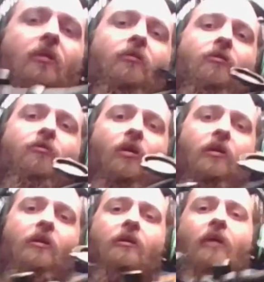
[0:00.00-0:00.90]
trying to
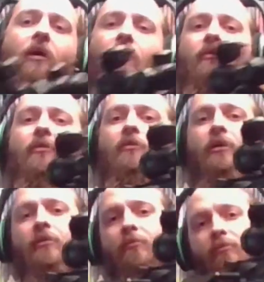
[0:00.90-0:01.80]
get down
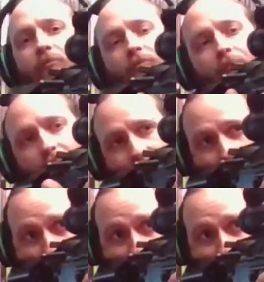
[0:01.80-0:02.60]
and be that